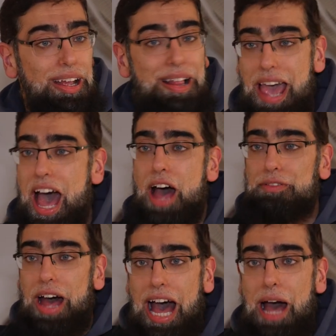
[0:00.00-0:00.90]
They have
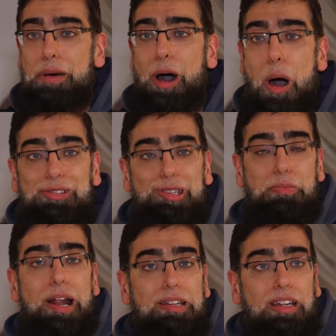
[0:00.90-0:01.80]
a habit of
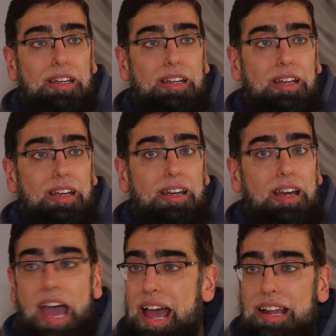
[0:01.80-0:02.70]
spreading.
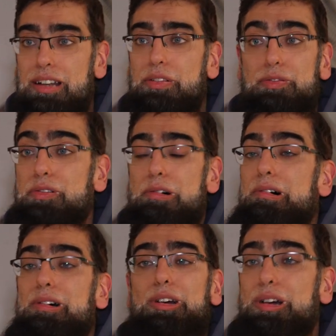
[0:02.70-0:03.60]
And
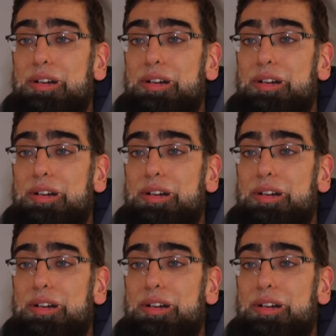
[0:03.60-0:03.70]
for